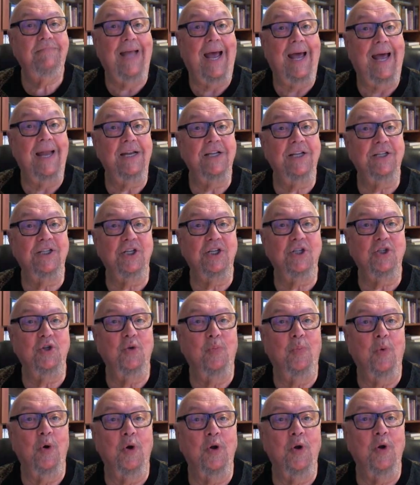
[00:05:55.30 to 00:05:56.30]
That is a
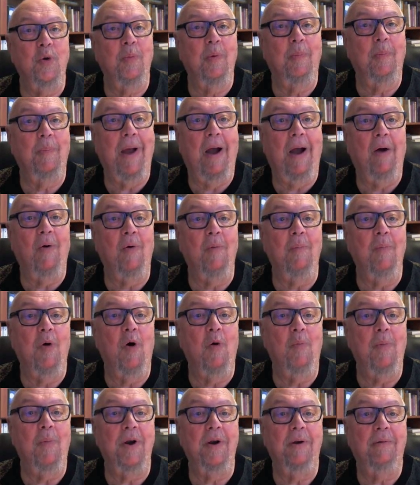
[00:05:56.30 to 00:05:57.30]
superhuman power
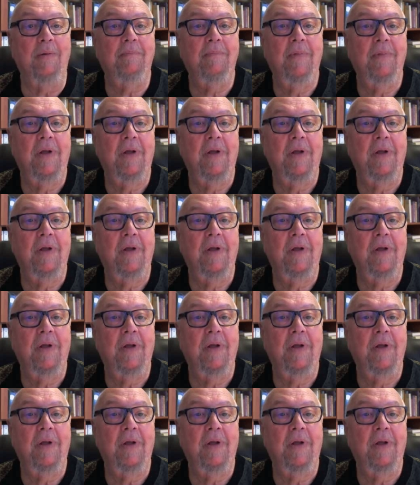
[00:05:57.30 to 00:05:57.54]
moment.